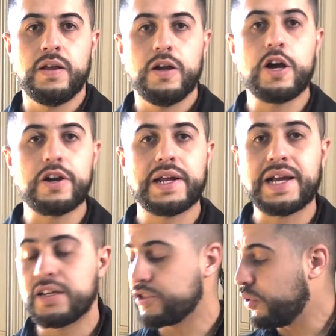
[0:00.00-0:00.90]
All right,
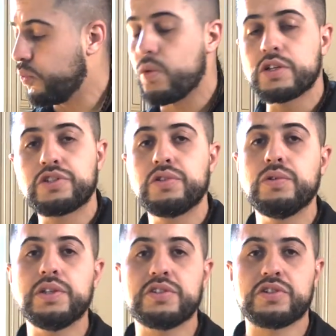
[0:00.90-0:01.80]
guys, so once you
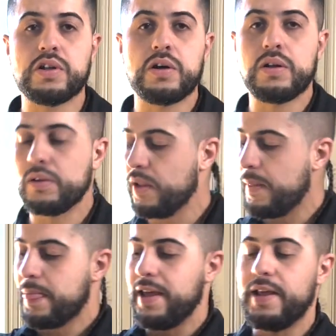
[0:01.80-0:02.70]
install
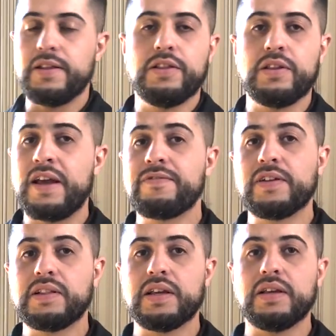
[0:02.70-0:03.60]

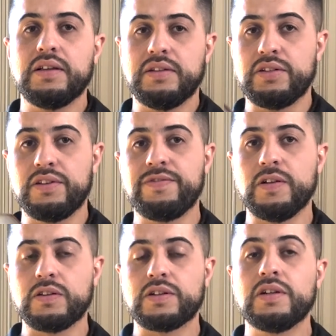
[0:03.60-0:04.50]
everything to the
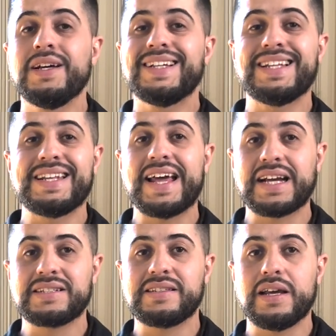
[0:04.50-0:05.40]
filter, the
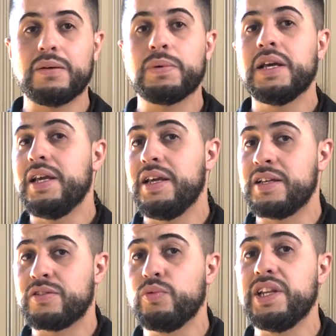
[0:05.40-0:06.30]
next step
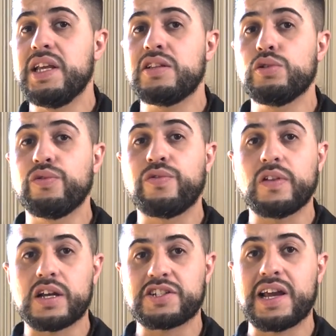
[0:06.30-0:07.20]
is we need to
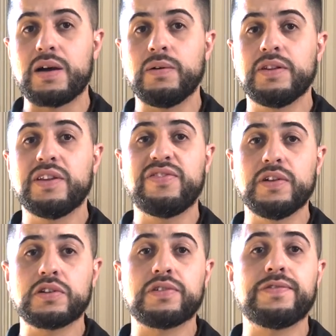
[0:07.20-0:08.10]
flush out the
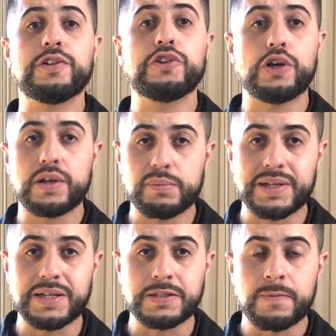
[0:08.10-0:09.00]
filter for 30
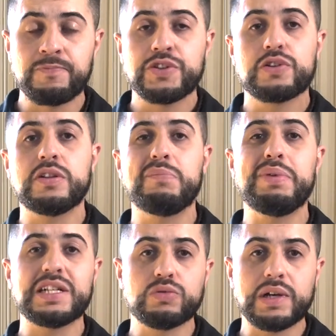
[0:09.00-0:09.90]
minutes. So the
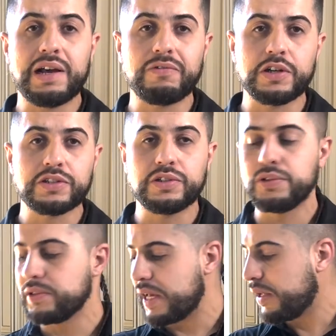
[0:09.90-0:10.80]
best way I've learned to
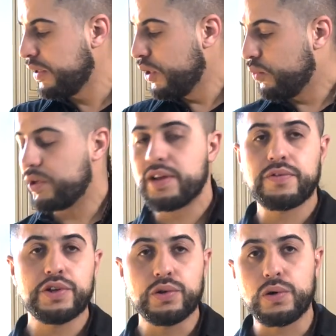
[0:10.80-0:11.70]
do that,
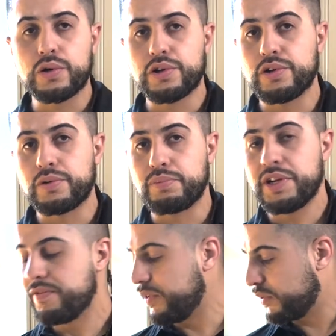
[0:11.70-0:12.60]
whenever you order your
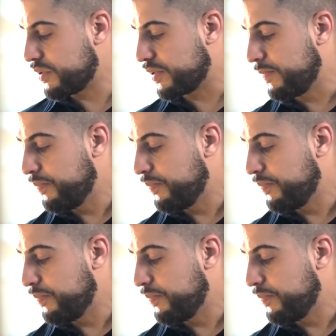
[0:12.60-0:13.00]
pre-filter,